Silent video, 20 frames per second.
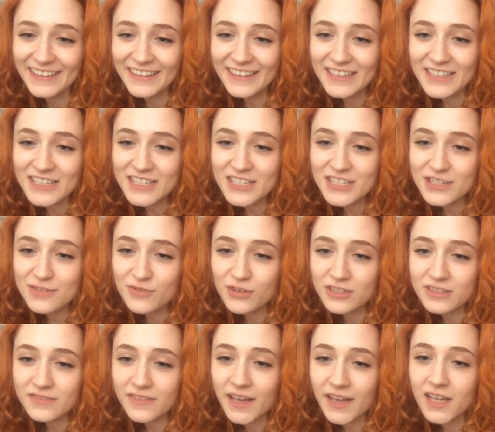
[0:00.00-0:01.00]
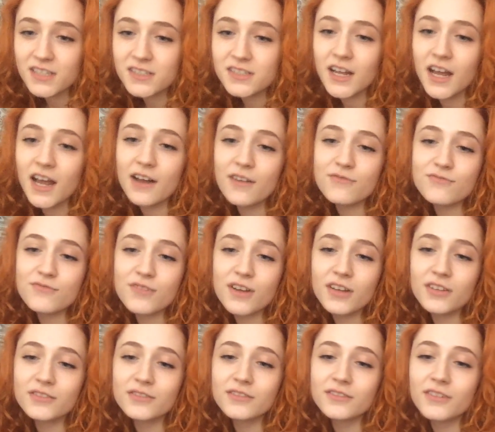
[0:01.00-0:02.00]
She runs fast. I
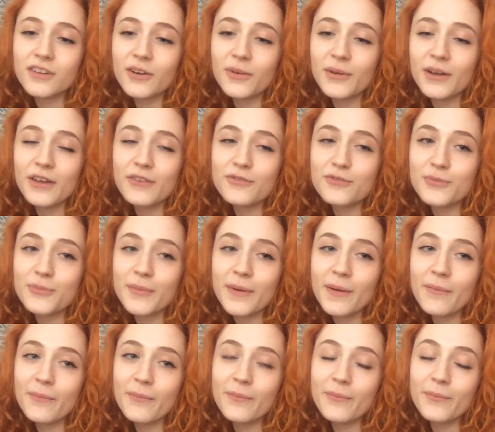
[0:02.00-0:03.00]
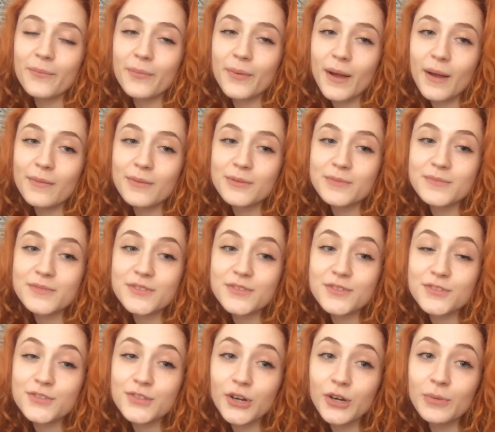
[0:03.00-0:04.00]
run away from my problems
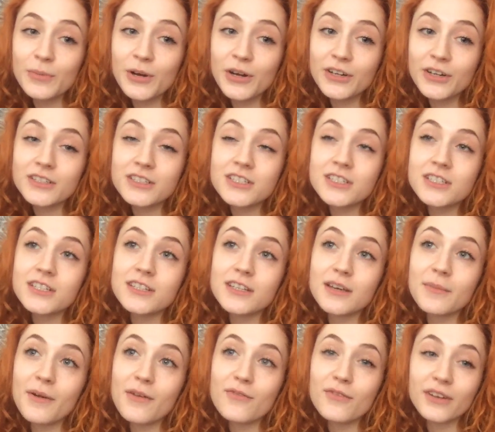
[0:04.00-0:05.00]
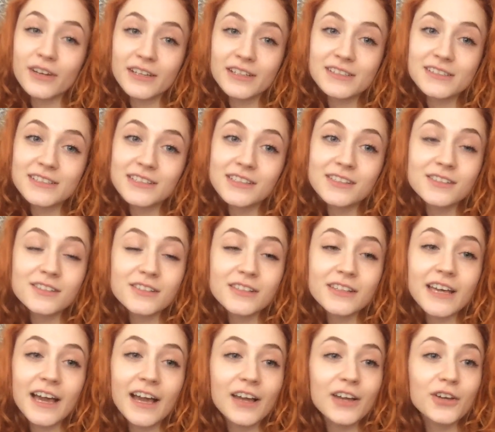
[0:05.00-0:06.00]
so much that my running skills are
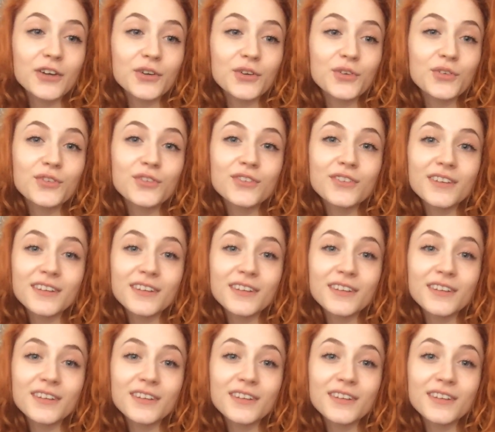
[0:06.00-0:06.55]
that good.